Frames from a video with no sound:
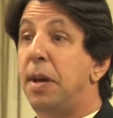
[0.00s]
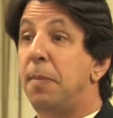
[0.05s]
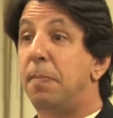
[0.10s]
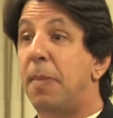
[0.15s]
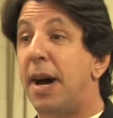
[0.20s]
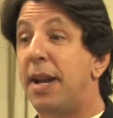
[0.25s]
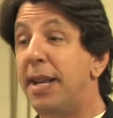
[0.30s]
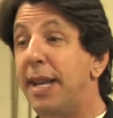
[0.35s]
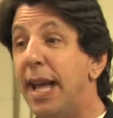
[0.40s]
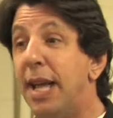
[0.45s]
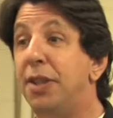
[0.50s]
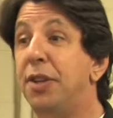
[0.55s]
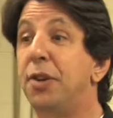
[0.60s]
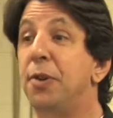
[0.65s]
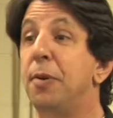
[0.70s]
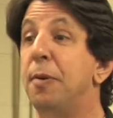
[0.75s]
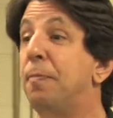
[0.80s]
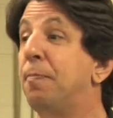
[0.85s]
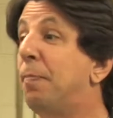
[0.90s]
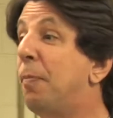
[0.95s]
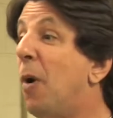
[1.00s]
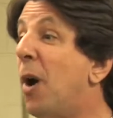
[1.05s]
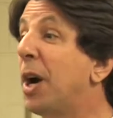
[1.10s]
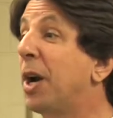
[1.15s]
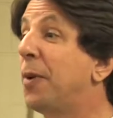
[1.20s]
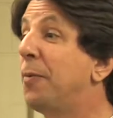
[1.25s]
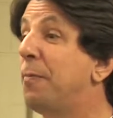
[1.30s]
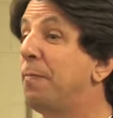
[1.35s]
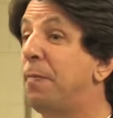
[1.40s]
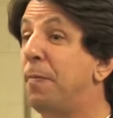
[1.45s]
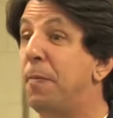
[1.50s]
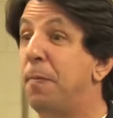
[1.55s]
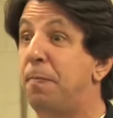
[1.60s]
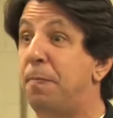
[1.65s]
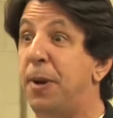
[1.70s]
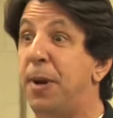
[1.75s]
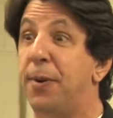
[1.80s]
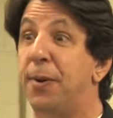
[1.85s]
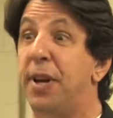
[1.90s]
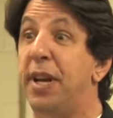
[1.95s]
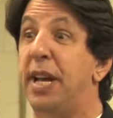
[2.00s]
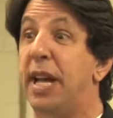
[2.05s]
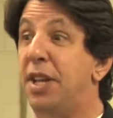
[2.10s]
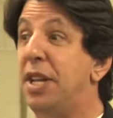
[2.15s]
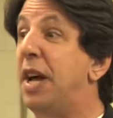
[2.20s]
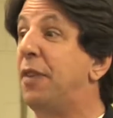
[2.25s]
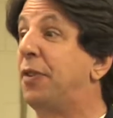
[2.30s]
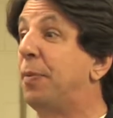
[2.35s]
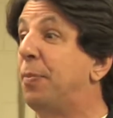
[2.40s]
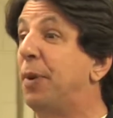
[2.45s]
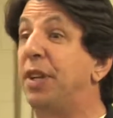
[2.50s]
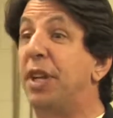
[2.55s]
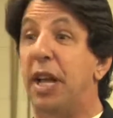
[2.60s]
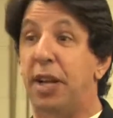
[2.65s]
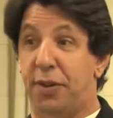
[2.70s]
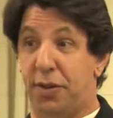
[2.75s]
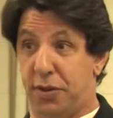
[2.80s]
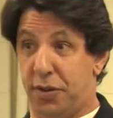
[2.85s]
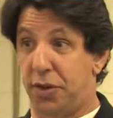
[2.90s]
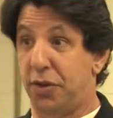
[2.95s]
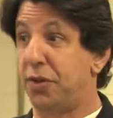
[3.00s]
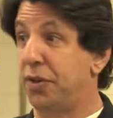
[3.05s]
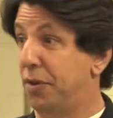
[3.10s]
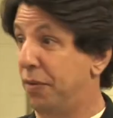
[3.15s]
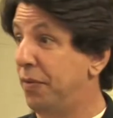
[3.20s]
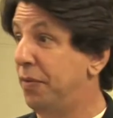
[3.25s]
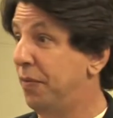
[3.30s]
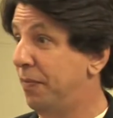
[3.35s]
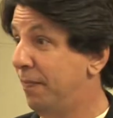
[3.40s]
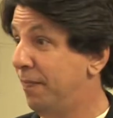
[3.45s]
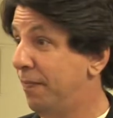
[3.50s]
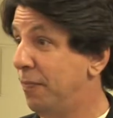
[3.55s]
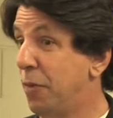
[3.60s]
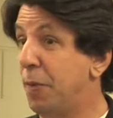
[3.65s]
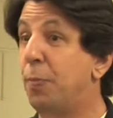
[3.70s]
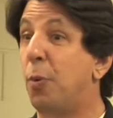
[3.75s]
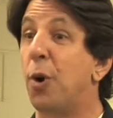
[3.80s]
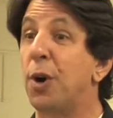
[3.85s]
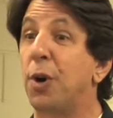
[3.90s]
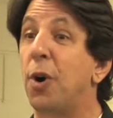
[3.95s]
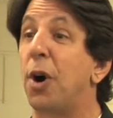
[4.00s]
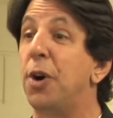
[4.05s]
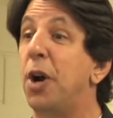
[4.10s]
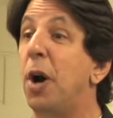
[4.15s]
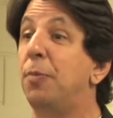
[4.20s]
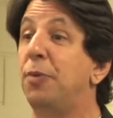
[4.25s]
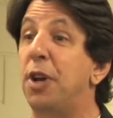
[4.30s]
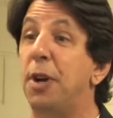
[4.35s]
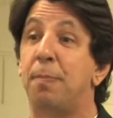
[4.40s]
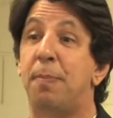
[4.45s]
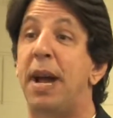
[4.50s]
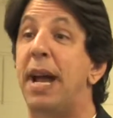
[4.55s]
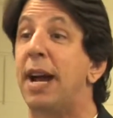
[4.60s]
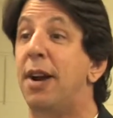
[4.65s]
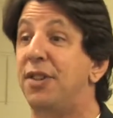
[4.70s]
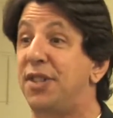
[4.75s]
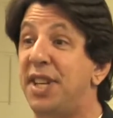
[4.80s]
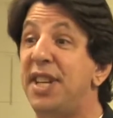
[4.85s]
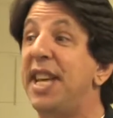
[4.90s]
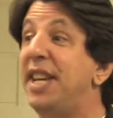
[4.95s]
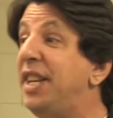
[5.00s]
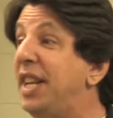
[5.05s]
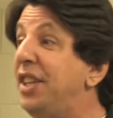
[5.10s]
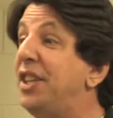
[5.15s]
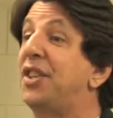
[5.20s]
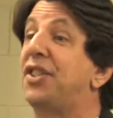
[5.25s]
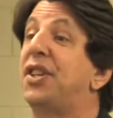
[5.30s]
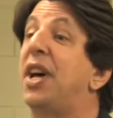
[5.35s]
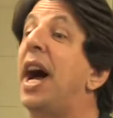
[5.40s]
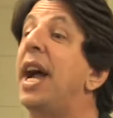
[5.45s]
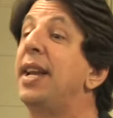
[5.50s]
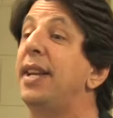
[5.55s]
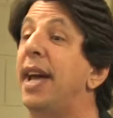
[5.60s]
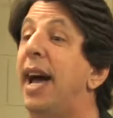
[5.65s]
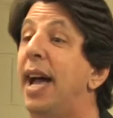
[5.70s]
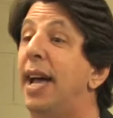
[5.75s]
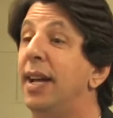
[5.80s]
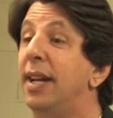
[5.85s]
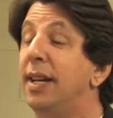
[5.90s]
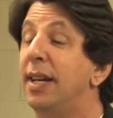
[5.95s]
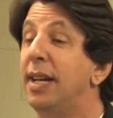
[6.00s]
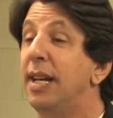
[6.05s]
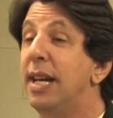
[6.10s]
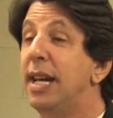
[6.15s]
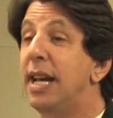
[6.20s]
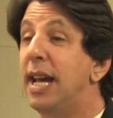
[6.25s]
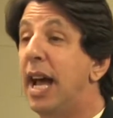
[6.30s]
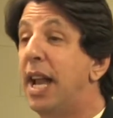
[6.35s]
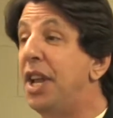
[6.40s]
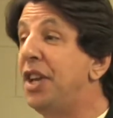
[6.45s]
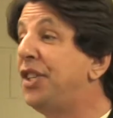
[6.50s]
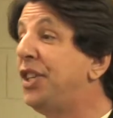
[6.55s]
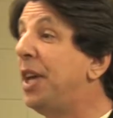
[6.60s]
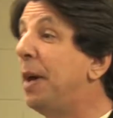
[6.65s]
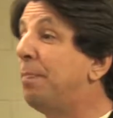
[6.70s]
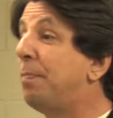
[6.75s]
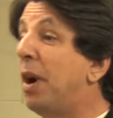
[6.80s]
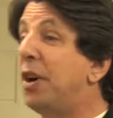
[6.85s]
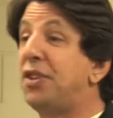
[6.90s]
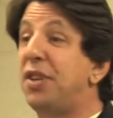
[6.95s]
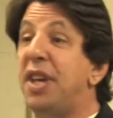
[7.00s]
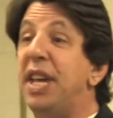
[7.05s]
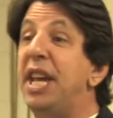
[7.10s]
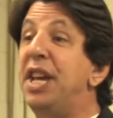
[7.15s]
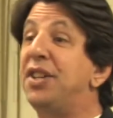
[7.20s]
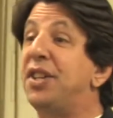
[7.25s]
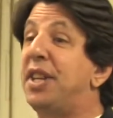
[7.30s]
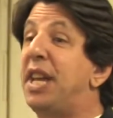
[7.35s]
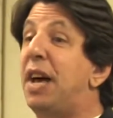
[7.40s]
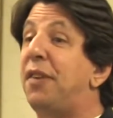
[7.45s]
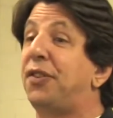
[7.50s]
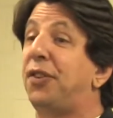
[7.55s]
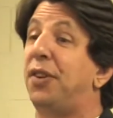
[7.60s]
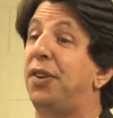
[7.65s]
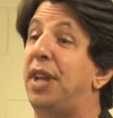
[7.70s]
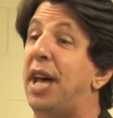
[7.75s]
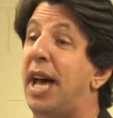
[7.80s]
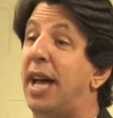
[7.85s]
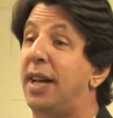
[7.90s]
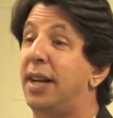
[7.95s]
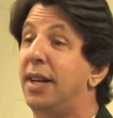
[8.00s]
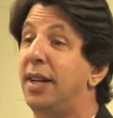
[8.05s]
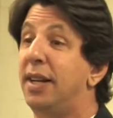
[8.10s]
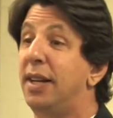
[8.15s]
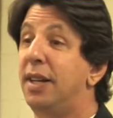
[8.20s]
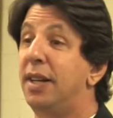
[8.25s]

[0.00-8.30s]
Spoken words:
by the end of the marking period, and you have to bring that report card home to your parents, and they need to sign that, and they see a bunch of E's and F's on that,